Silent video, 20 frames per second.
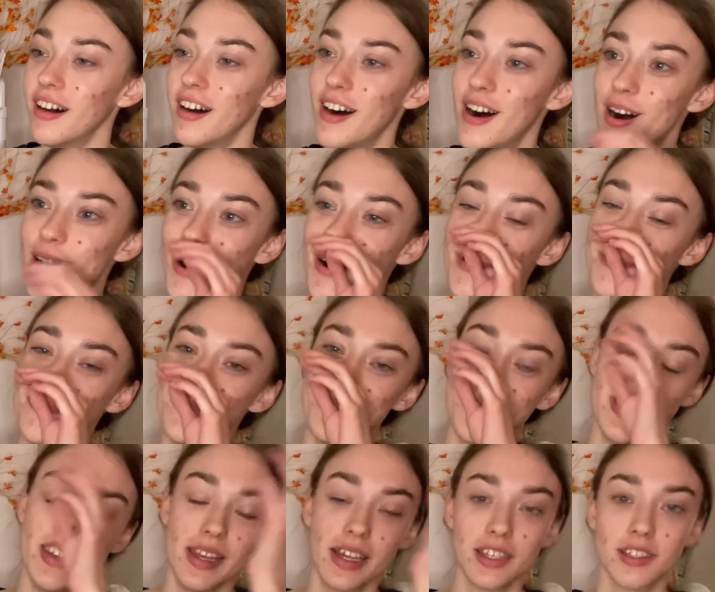
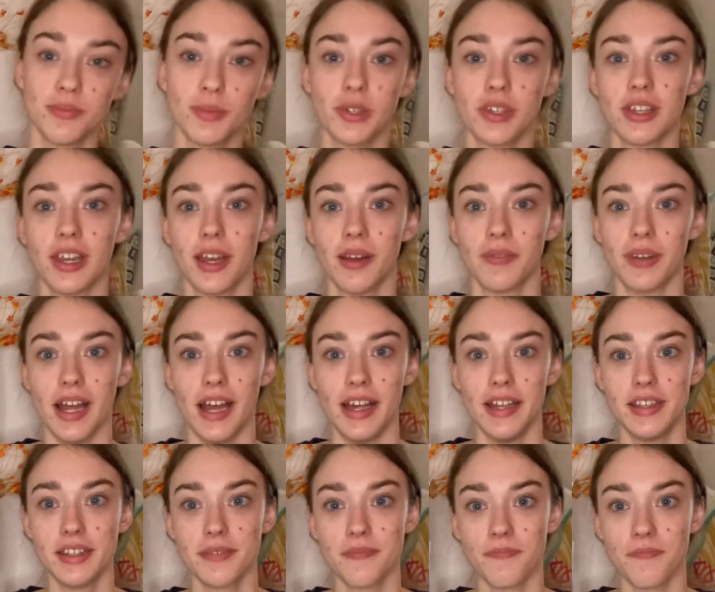The next book that I read,